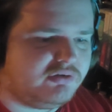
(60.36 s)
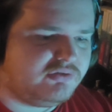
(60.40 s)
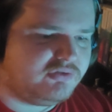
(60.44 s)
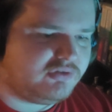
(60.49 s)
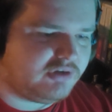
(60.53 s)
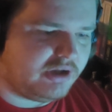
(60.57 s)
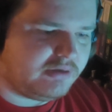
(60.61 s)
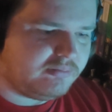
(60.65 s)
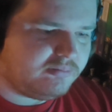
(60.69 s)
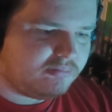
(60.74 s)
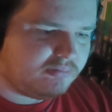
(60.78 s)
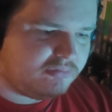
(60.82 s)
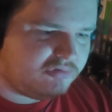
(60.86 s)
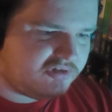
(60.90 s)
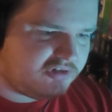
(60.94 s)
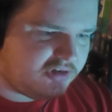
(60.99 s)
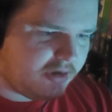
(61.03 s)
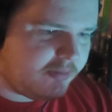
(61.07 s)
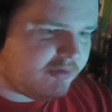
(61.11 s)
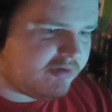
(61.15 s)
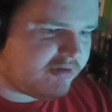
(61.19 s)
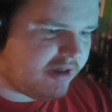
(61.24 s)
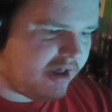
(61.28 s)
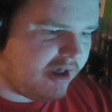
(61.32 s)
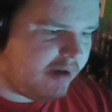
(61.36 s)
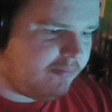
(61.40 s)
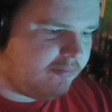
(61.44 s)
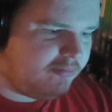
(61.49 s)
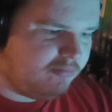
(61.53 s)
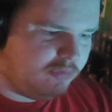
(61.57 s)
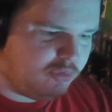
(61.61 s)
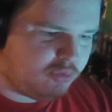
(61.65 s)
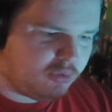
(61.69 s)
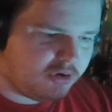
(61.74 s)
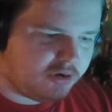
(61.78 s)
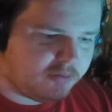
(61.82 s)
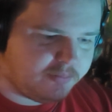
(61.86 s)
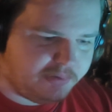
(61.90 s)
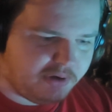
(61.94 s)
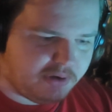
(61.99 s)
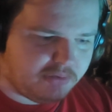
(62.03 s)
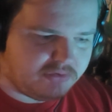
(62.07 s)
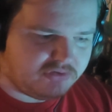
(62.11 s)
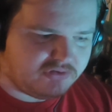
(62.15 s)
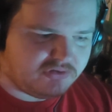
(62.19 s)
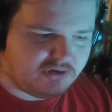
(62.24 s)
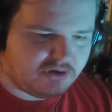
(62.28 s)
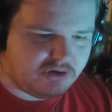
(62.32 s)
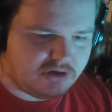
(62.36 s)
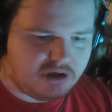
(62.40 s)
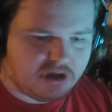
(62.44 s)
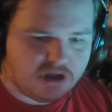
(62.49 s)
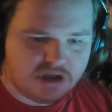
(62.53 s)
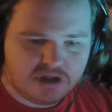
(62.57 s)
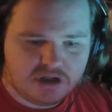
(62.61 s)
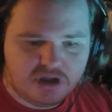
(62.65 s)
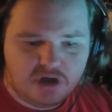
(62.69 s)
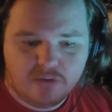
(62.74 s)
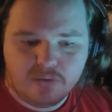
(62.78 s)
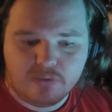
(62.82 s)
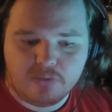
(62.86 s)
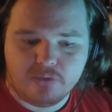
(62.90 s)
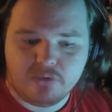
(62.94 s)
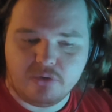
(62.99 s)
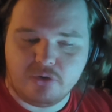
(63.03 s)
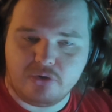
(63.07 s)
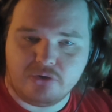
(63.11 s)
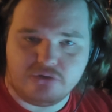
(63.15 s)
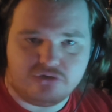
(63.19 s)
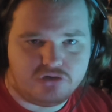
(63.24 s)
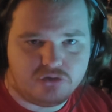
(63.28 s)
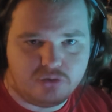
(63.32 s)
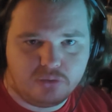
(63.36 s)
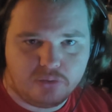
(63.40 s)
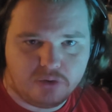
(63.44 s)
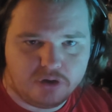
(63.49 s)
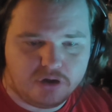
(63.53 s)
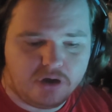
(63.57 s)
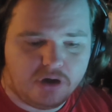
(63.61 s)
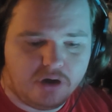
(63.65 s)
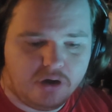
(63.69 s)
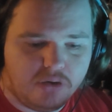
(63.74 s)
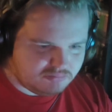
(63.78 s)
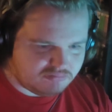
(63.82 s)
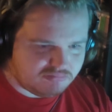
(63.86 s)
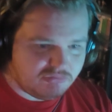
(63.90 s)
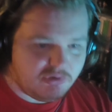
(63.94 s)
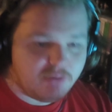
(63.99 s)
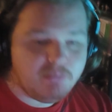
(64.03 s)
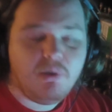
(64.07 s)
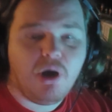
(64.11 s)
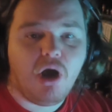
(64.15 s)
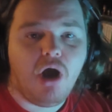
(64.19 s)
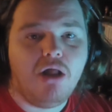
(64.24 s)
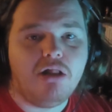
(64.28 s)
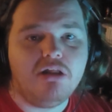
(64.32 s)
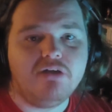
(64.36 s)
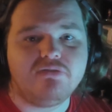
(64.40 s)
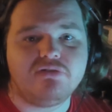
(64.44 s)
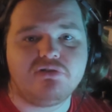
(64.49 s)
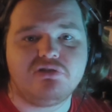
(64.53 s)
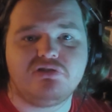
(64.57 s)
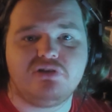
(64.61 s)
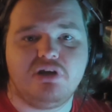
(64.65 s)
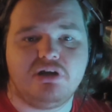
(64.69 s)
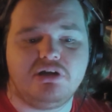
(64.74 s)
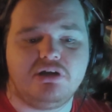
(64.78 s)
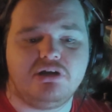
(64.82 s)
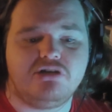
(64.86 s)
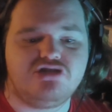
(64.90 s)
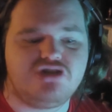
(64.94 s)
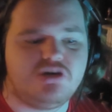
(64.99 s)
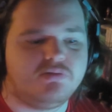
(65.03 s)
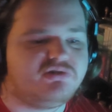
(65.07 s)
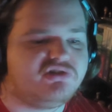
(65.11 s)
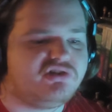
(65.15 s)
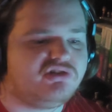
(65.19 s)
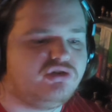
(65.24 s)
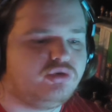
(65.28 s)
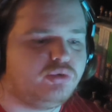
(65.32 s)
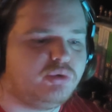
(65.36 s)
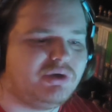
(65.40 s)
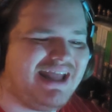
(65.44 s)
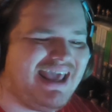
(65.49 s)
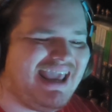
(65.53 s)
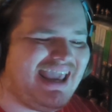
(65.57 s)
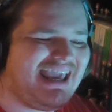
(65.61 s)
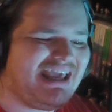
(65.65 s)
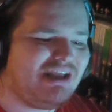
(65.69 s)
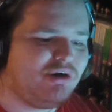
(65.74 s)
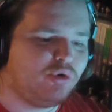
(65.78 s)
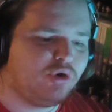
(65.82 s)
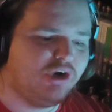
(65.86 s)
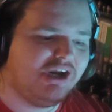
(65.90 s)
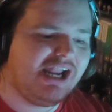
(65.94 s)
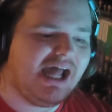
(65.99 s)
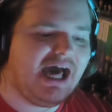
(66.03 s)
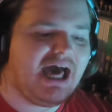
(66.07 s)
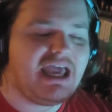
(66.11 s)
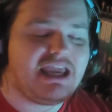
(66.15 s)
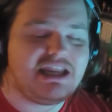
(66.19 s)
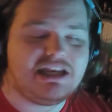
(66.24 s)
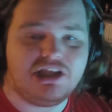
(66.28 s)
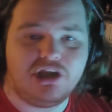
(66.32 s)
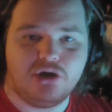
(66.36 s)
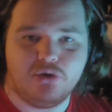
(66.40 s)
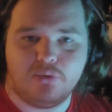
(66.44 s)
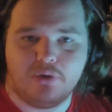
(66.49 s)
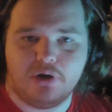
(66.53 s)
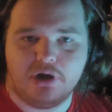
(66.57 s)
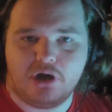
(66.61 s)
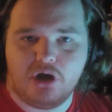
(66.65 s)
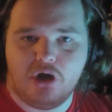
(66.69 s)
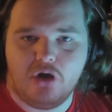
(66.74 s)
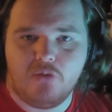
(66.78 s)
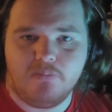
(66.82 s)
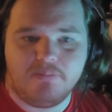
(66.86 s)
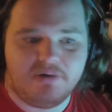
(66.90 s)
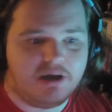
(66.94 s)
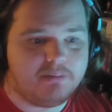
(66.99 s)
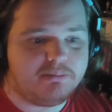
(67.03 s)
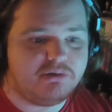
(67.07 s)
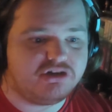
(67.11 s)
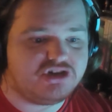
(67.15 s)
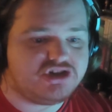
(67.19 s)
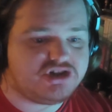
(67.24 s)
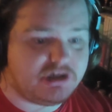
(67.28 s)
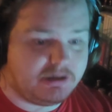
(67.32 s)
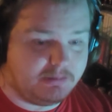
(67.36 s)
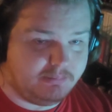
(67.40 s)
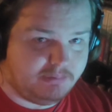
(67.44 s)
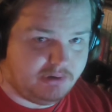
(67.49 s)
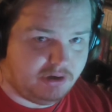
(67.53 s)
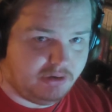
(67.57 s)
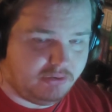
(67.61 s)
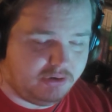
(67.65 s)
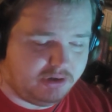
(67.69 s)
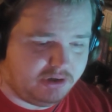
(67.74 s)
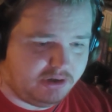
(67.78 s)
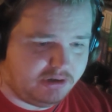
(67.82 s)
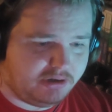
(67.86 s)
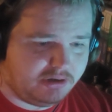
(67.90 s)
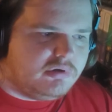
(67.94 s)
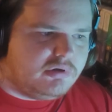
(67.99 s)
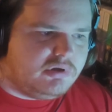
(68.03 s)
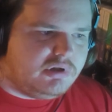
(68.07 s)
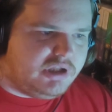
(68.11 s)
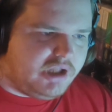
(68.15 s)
and some of them were posted a year or two ago, but all of a sudden it jumps into an 8 or 9 year ago publishing period.